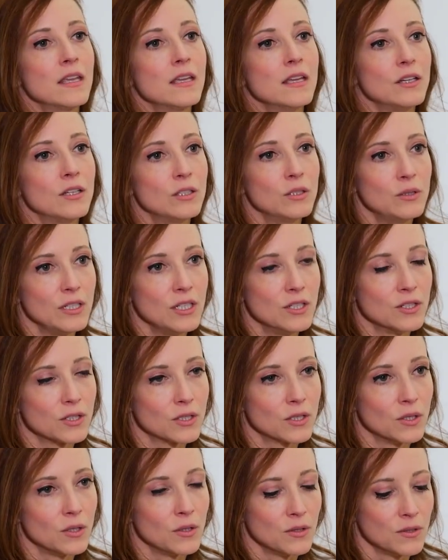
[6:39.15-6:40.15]
including your
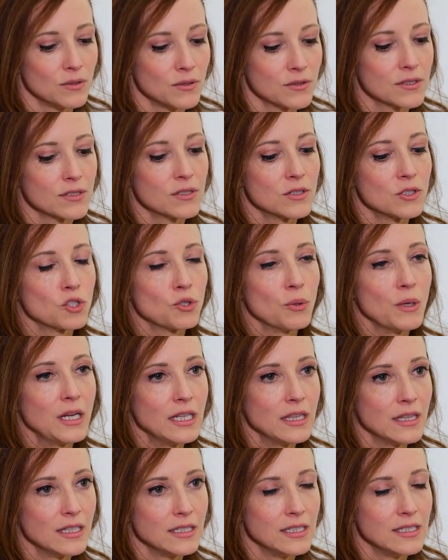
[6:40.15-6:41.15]
goals,
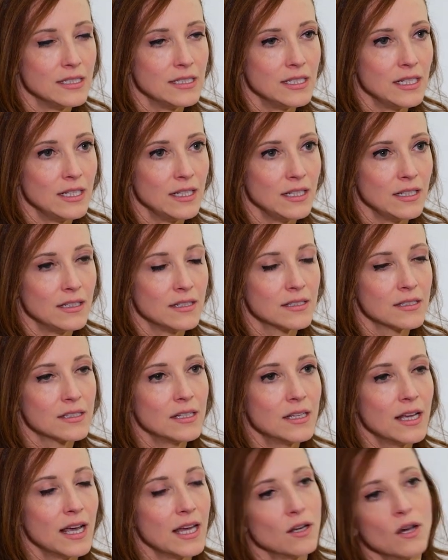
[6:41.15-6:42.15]
treating the disease,
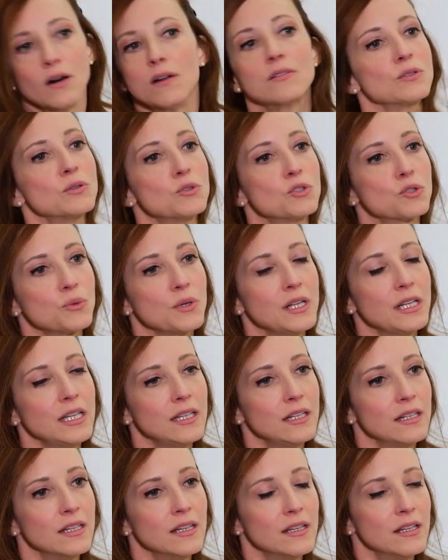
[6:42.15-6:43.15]
and also
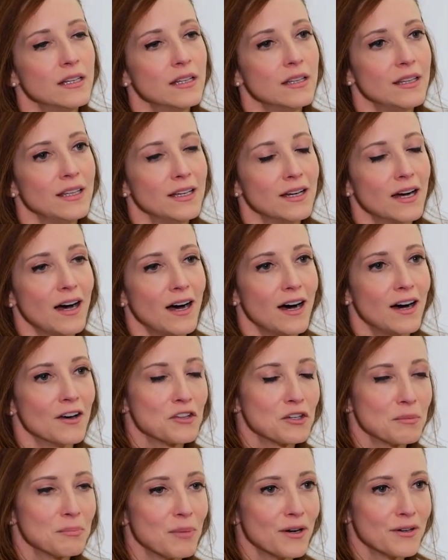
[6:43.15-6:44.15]
treating the
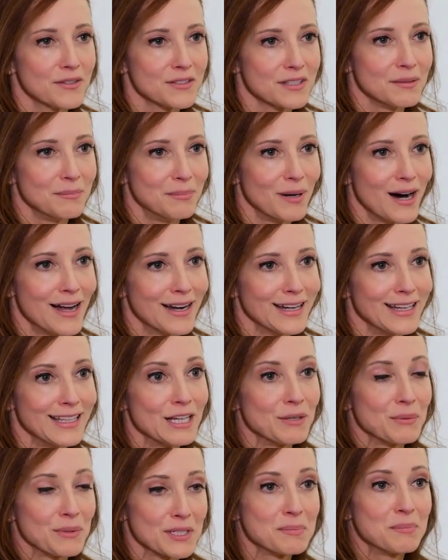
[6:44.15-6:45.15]
other parts of the body
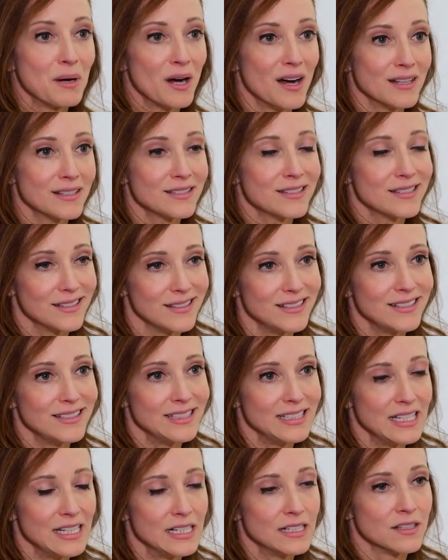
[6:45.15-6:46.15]
that responds to the
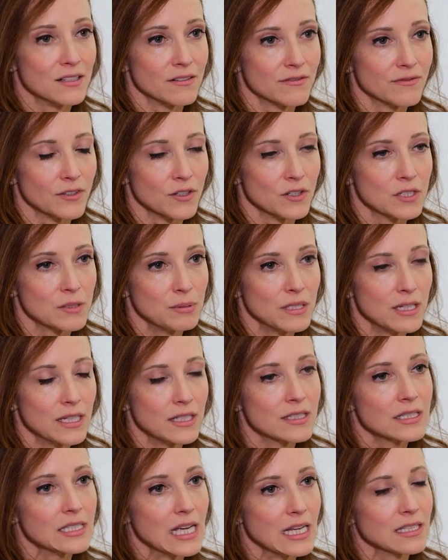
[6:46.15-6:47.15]
disease in the first
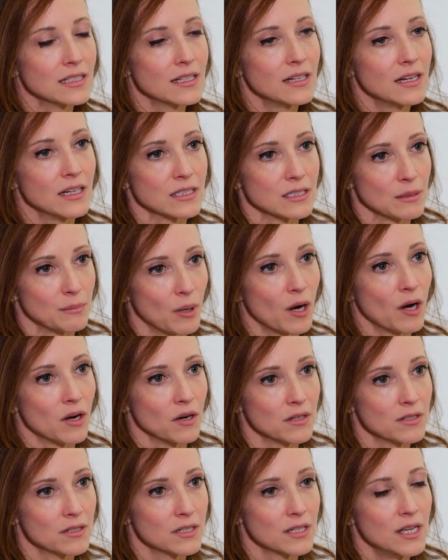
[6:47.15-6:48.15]
place, sets us
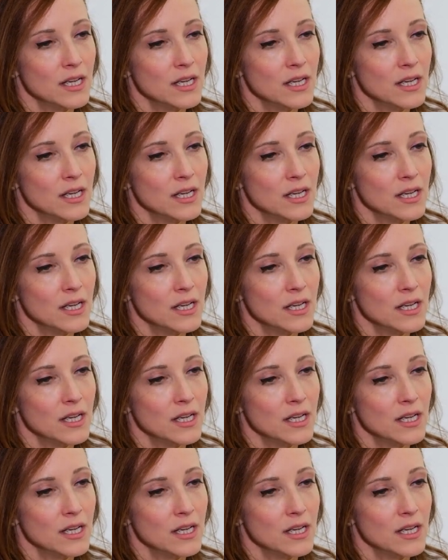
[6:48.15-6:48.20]
apart.